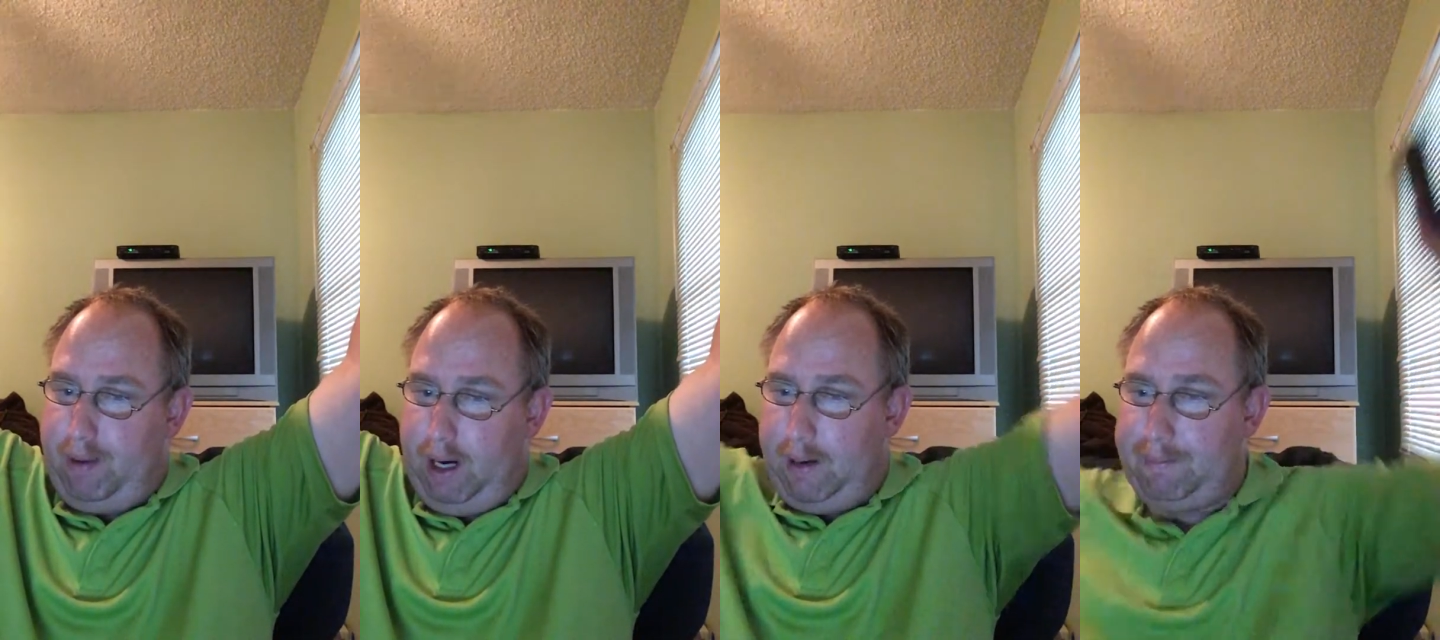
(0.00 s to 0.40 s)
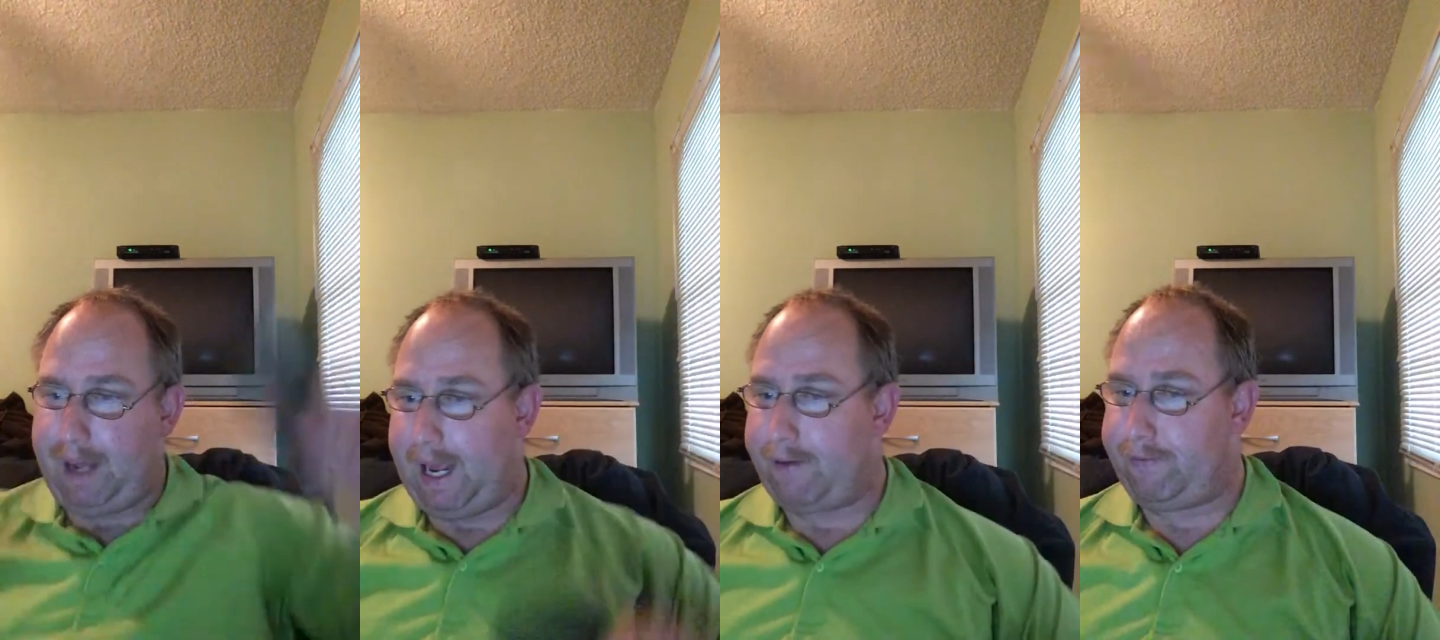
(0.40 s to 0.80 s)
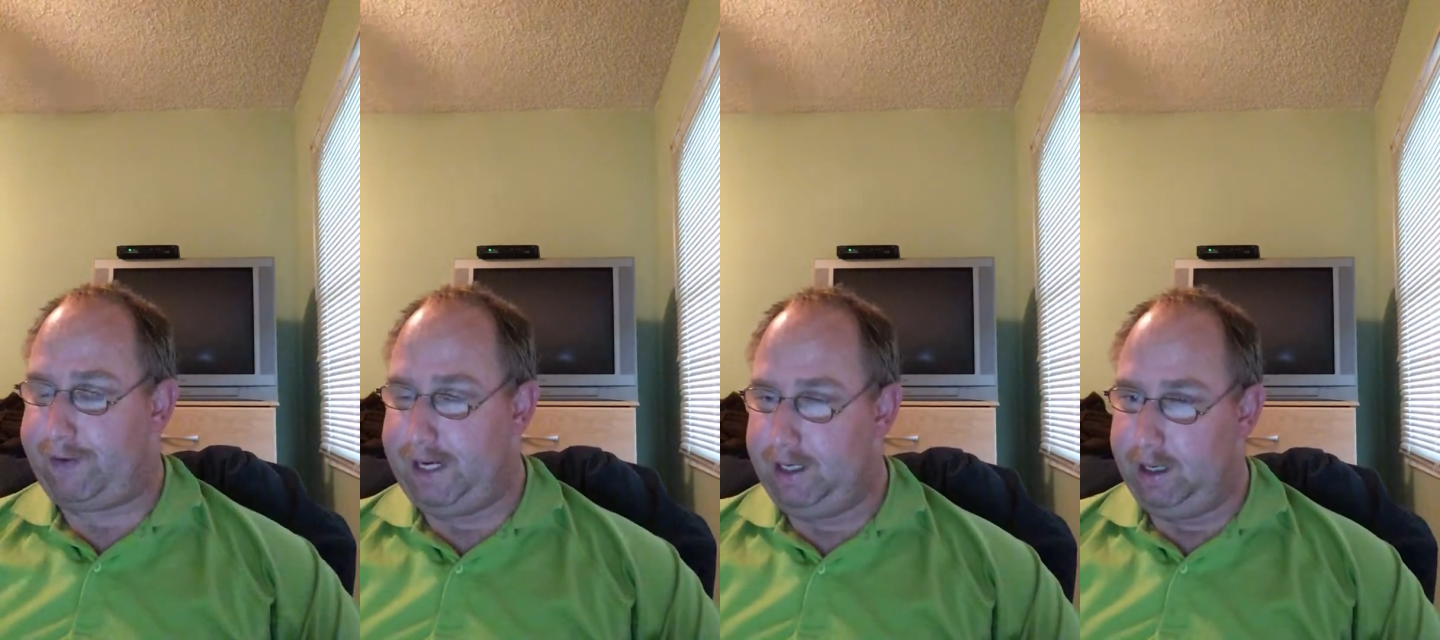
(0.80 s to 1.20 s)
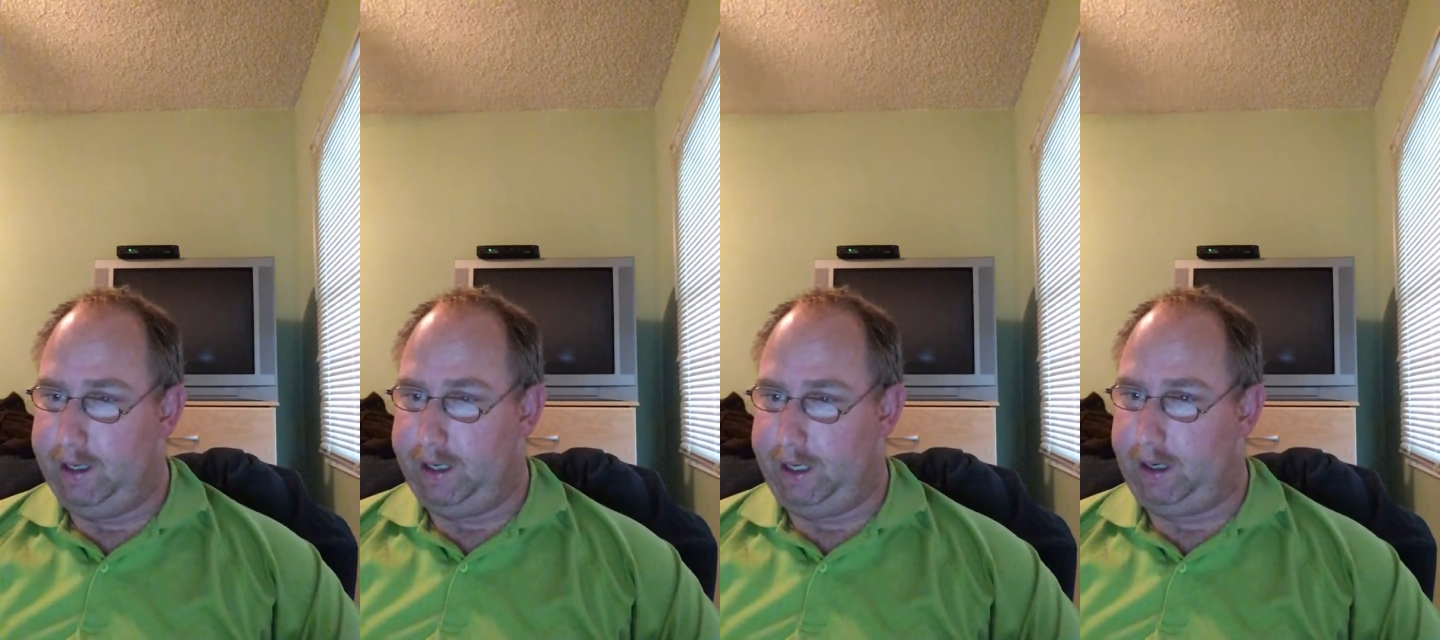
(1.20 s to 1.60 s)
brought it back
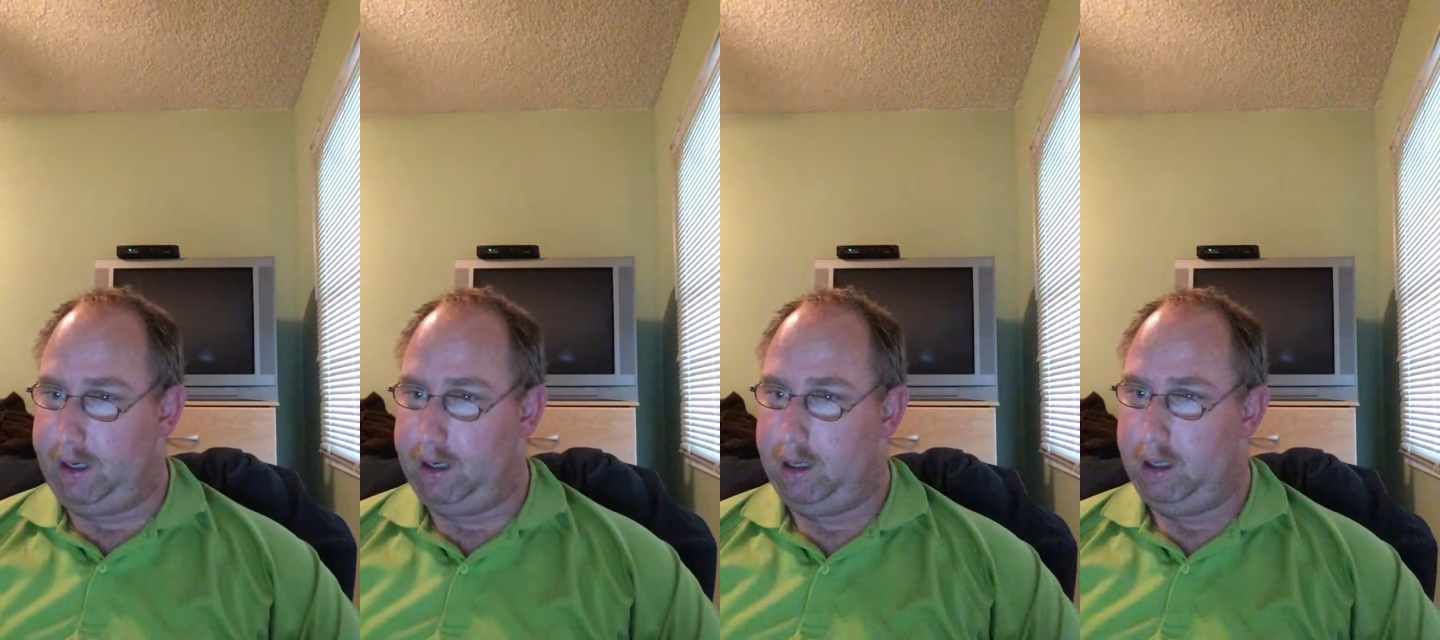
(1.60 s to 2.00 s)
finally.